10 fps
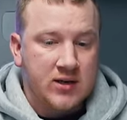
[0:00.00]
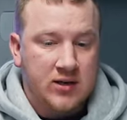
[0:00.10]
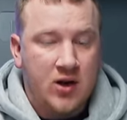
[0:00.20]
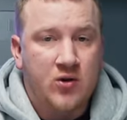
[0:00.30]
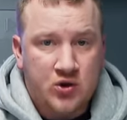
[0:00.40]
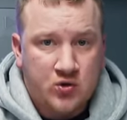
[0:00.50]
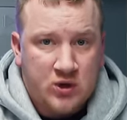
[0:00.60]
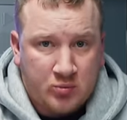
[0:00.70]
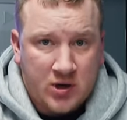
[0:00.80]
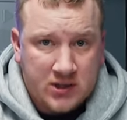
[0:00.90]
car
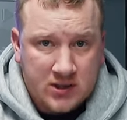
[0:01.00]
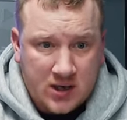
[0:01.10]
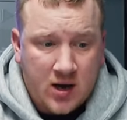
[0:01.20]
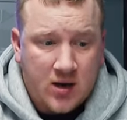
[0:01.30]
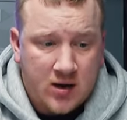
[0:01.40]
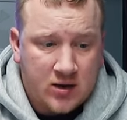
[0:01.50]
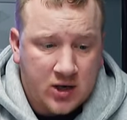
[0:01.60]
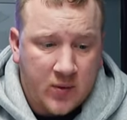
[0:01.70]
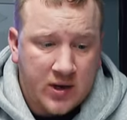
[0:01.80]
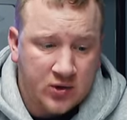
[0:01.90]
insurance prices are
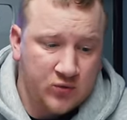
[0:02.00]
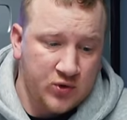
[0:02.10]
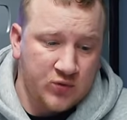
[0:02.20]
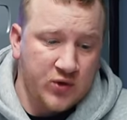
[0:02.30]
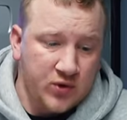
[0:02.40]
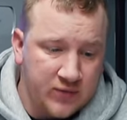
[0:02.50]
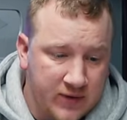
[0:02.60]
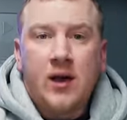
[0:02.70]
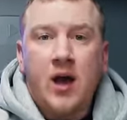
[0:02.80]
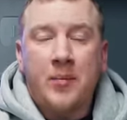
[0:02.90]
going through the roof.
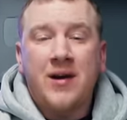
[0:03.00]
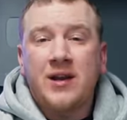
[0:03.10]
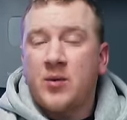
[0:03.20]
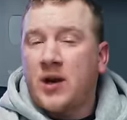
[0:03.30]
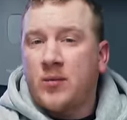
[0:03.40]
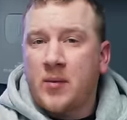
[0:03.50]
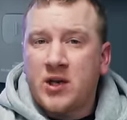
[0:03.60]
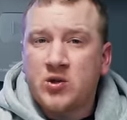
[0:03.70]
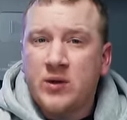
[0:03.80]
Apparently they went up by about